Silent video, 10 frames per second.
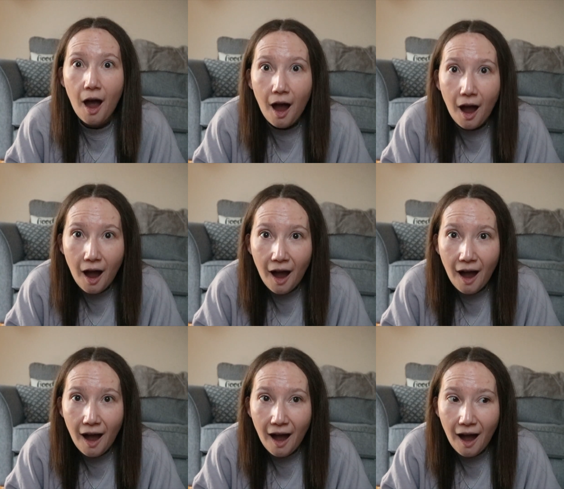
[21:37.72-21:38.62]

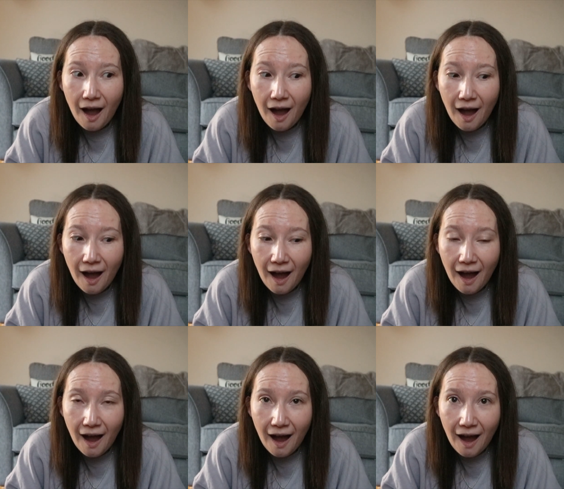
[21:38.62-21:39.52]

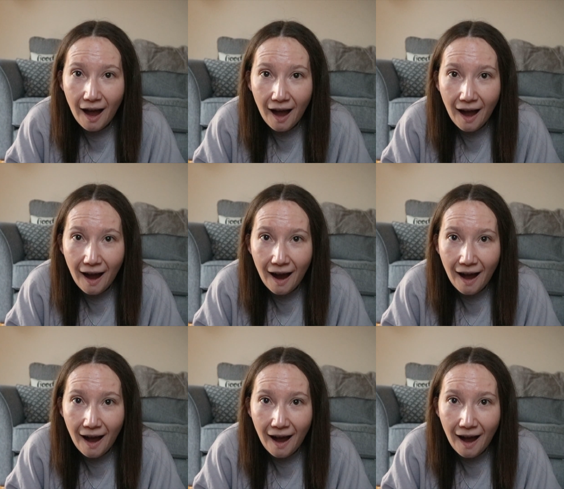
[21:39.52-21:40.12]
(silence)